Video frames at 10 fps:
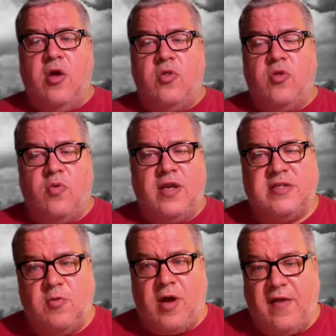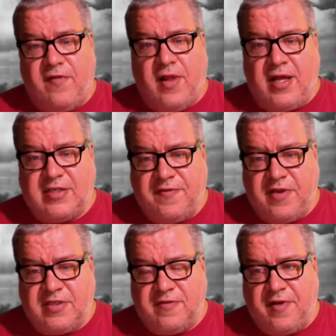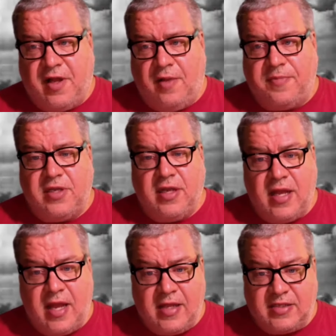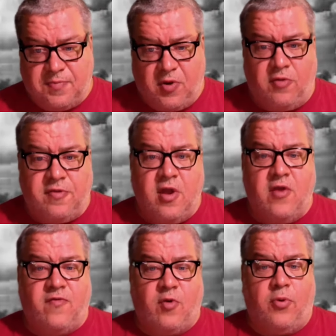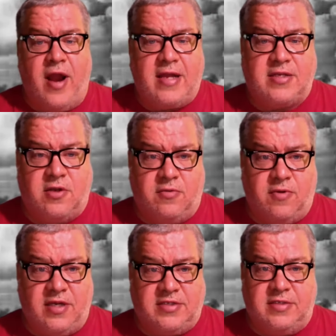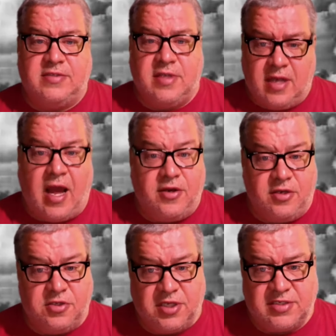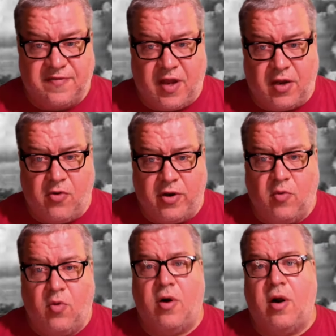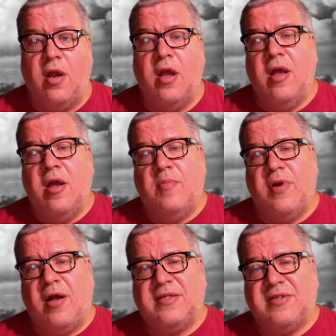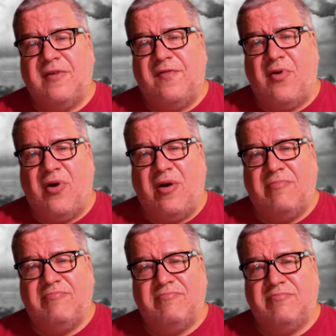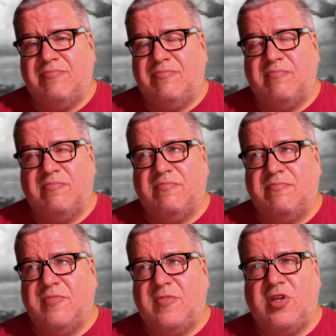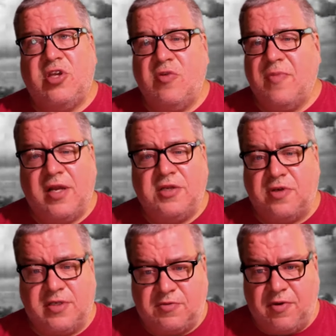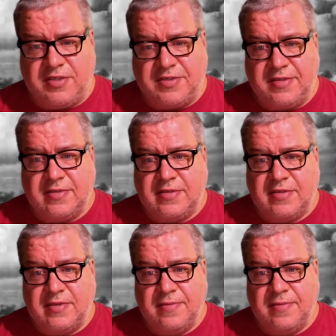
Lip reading: the reason why philosophy is developed is both for practical reasons, how do you justify going to war, but also for human interest reasons.